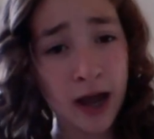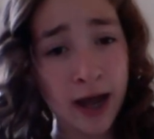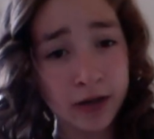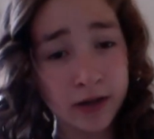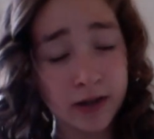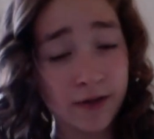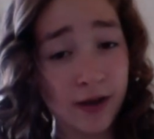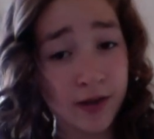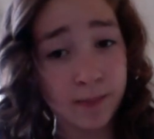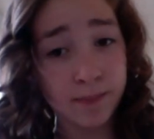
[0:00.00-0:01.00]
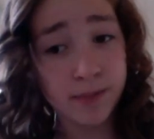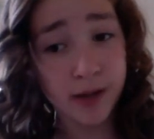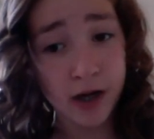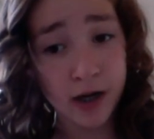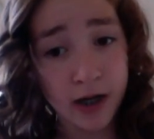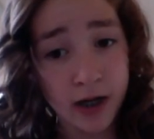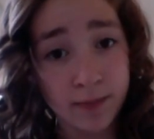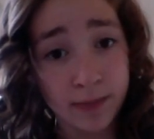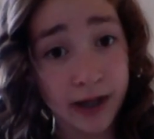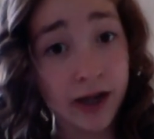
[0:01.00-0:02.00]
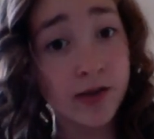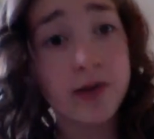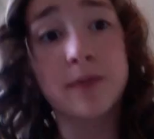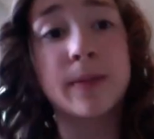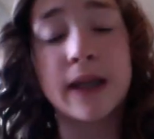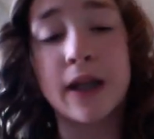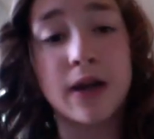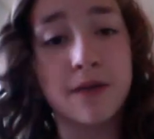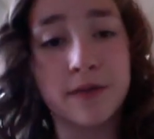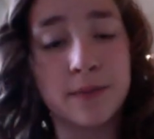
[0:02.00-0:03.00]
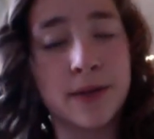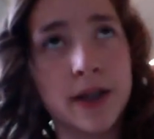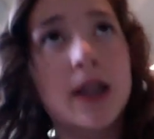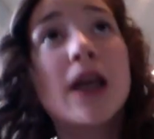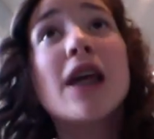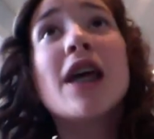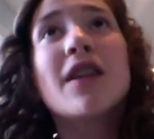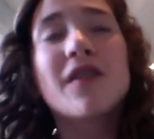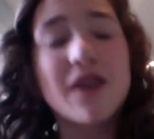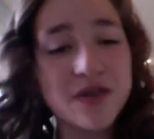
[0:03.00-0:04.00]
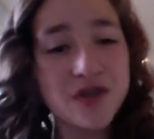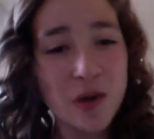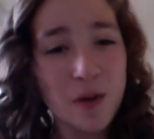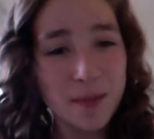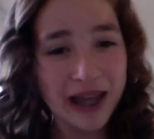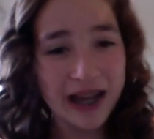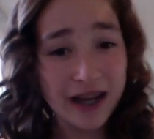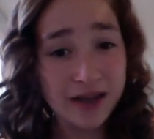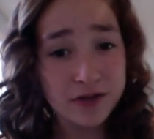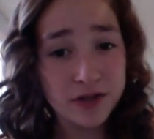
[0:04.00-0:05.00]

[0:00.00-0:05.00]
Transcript: I just have a house up here in my lake house, but they don't have by there's a dollar store on my lake house.